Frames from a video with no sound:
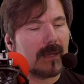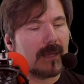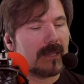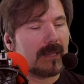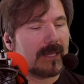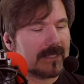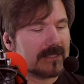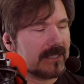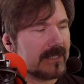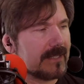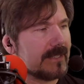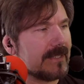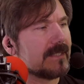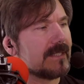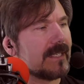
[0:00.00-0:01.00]
Like I said, I
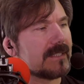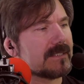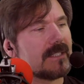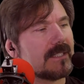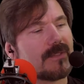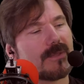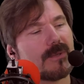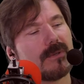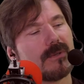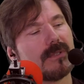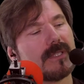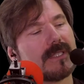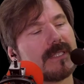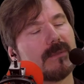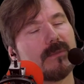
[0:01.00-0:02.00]
did test it
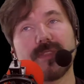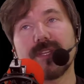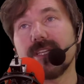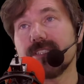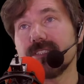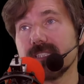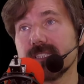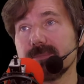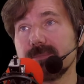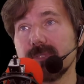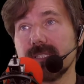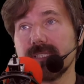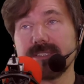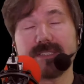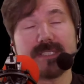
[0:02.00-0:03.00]
thoroughly with the 6
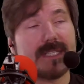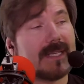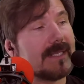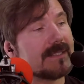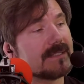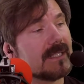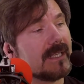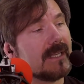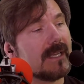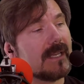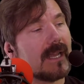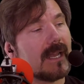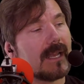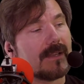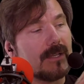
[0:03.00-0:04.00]
Plus case.
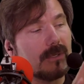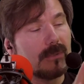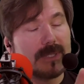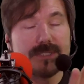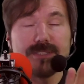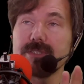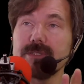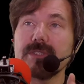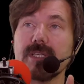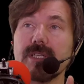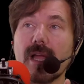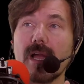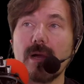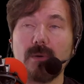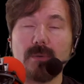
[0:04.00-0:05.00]
No issues.
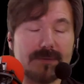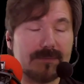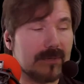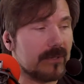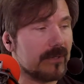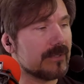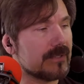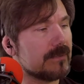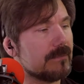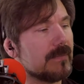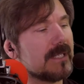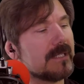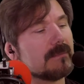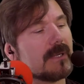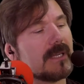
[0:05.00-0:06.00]
However, to
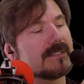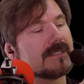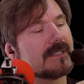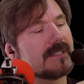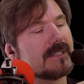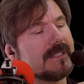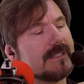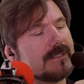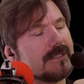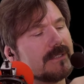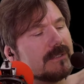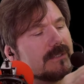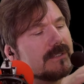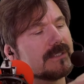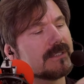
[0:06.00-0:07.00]
minimize it, these
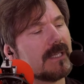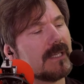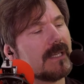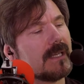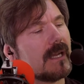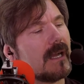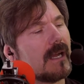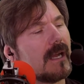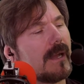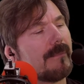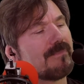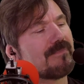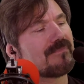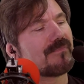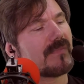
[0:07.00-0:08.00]
use
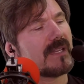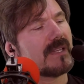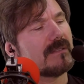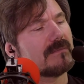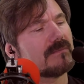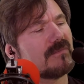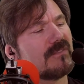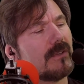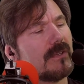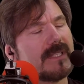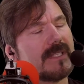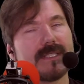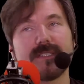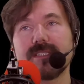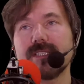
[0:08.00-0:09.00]
fairly
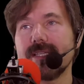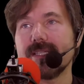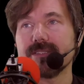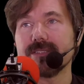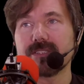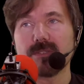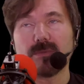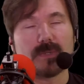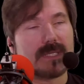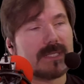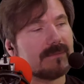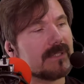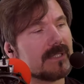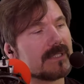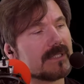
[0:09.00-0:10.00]
intense. So what I've
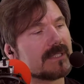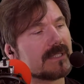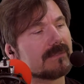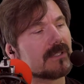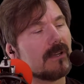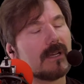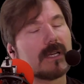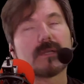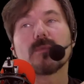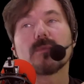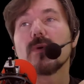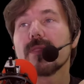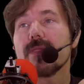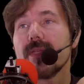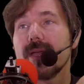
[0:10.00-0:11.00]
done is I've gone
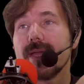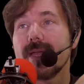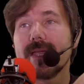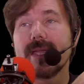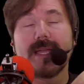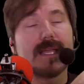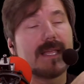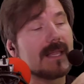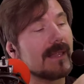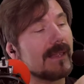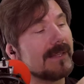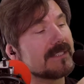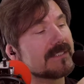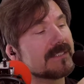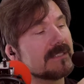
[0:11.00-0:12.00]
with a
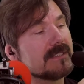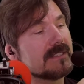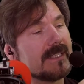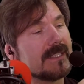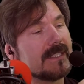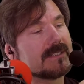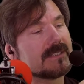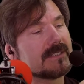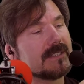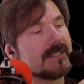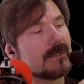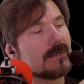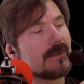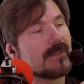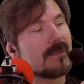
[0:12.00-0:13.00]
less intense
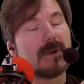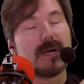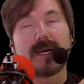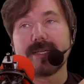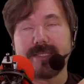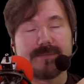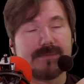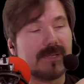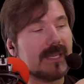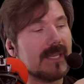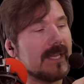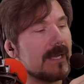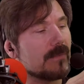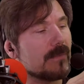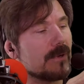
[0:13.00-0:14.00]
nearer the body of the
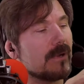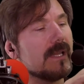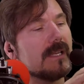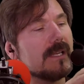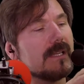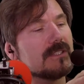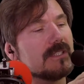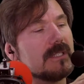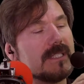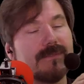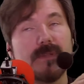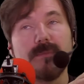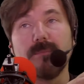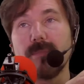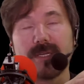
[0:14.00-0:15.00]
camera to
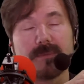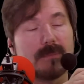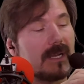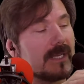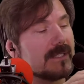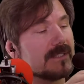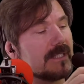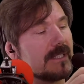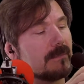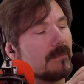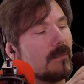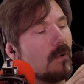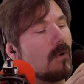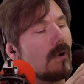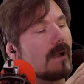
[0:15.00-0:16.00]
even minimize that
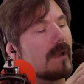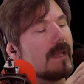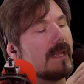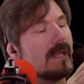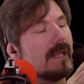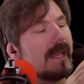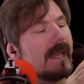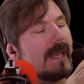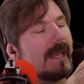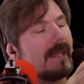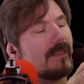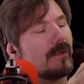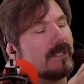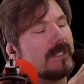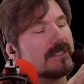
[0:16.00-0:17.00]
more. And
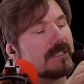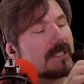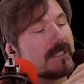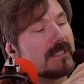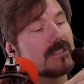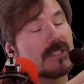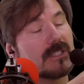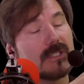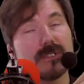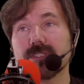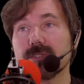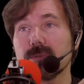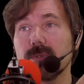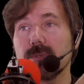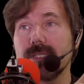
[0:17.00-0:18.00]
the reason I chose
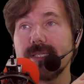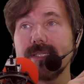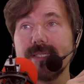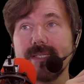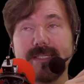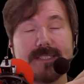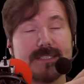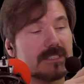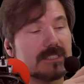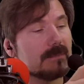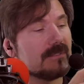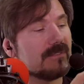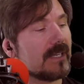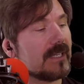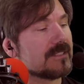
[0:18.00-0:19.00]
3 is to
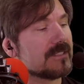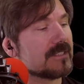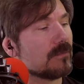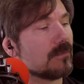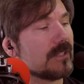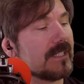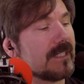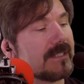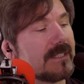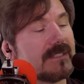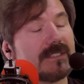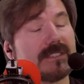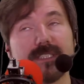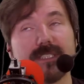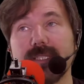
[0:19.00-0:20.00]
provide some
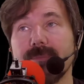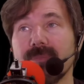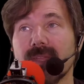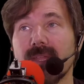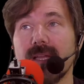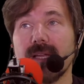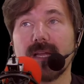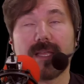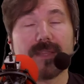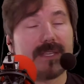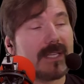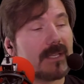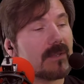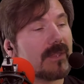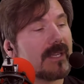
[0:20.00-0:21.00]
redundancy. The
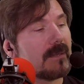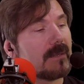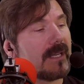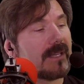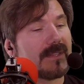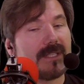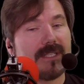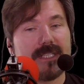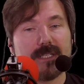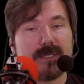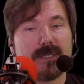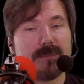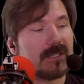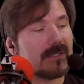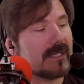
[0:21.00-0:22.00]
other thing about the
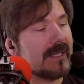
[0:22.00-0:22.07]
NEODiMOUNT